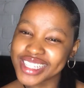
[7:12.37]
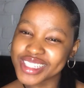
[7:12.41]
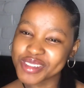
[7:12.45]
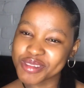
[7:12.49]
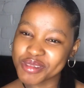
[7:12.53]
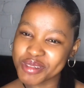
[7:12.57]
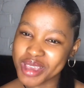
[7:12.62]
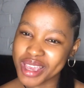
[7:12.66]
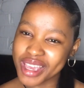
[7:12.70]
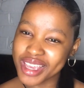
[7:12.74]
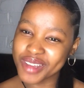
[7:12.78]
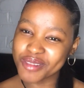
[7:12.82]
It's
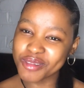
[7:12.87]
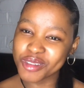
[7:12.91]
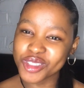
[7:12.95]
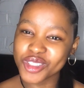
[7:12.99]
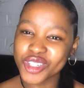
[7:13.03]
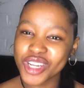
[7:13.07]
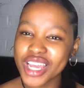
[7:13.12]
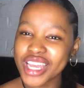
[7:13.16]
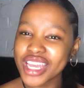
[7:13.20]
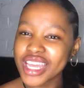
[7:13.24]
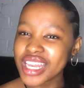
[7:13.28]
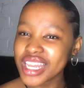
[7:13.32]
okay, we'll
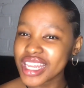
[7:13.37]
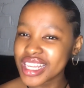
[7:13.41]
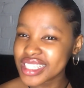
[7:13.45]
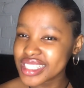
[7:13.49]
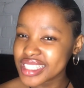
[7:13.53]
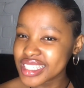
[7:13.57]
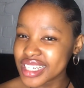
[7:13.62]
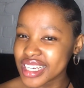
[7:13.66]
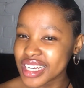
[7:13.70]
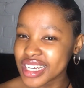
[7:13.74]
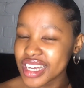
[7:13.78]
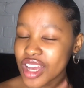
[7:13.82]
try again
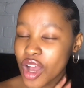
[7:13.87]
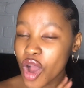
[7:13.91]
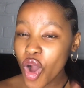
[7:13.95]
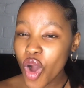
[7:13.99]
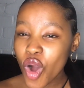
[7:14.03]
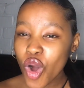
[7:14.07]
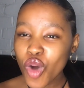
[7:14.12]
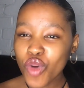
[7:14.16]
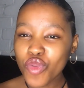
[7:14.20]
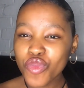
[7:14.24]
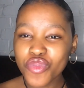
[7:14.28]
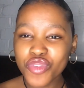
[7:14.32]
next year.
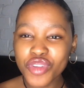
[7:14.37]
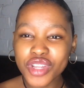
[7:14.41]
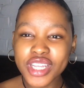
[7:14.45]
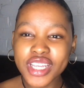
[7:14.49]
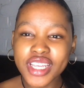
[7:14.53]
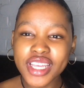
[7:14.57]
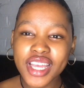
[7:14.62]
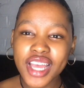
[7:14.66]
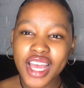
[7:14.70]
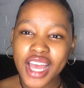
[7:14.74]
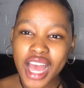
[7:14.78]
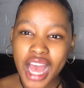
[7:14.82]

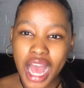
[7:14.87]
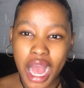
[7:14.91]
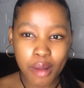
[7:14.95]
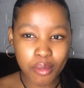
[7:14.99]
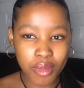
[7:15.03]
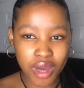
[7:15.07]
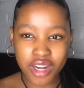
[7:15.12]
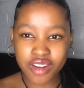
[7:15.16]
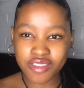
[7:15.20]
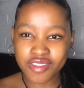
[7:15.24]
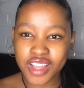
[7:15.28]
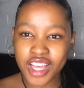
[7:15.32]
Hopefully,
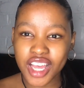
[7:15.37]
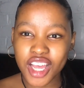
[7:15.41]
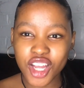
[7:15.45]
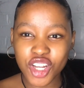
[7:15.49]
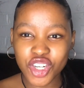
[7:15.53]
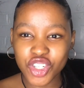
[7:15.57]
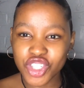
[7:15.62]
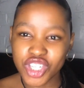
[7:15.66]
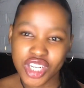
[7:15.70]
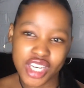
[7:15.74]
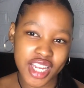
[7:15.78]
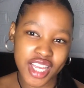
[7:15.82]
I'm out of the
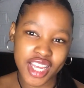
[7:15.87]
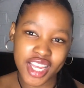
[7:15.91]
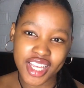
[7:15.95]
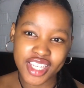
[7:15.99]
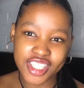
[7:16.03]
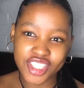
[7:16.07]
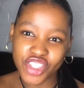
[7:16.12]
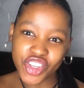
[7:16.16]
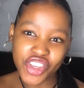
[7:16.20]
country, like,